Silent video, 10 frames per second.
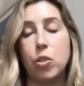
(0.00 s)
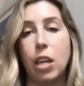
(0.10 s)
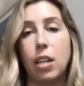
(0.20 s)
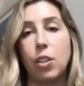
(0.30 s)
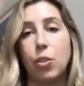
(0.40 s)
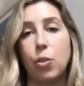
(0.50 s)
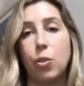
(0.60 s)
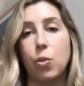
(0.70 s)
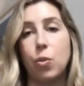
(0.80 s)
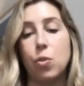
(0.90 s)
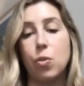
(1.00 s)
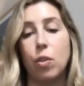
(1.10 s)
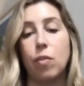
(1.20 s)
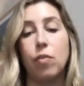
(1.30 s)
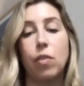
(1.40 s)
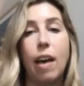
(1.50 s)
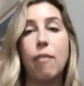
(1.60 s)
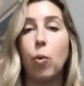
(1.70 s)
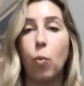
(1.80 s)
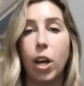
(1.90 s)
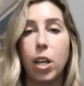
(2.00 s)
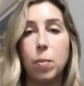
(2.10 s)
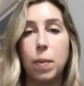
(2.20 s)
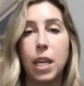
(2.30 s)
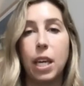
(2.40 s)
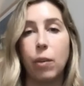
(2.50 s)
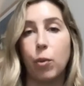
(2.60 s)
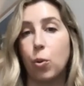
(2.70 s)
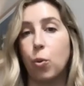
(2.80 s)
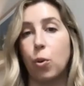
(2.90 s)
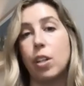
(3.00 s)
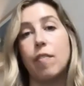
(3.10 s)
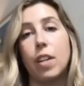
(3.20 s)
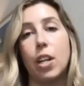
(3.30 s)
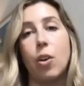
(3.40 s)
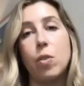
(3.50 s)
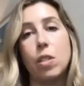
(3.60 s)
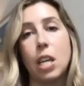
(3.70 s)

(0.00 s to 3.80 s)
that includes sort of level one being recorded videos